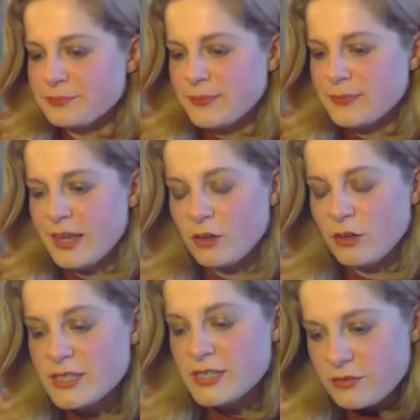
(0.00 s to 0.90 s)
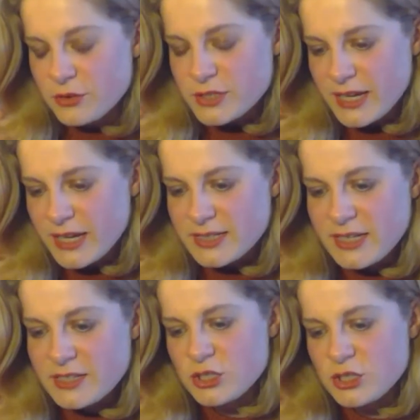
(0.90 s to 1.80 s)
And all these different techniques she
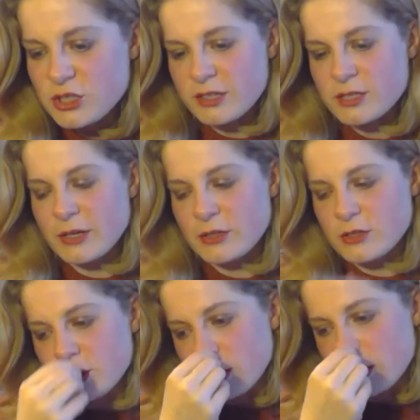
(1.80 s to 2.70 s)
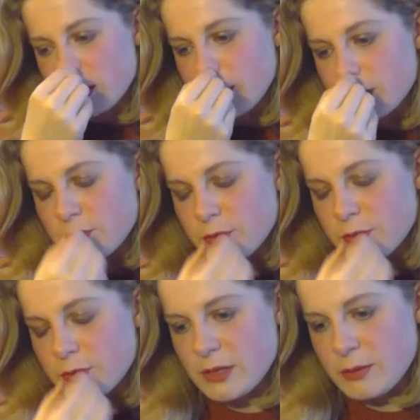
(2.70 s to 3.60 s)
talks about, and she talks about different books
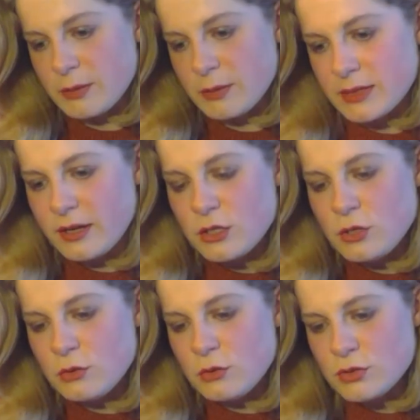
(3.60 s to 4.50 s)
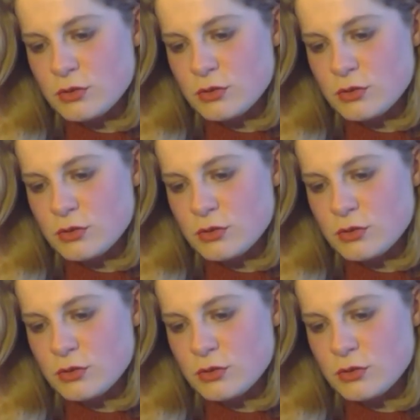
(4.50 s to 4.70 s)
that might use this.